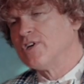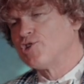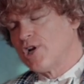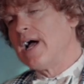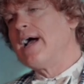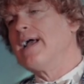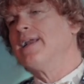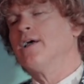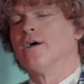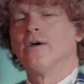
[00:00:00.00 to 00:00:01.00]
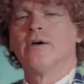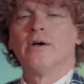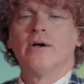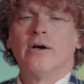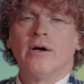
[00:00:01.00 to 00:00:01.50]
shine
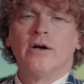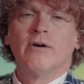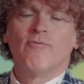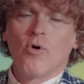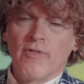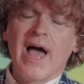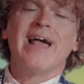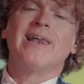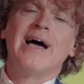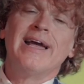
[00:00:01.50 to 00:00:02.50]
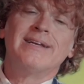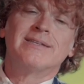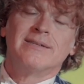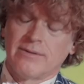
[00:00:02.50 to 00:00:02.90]
for thy light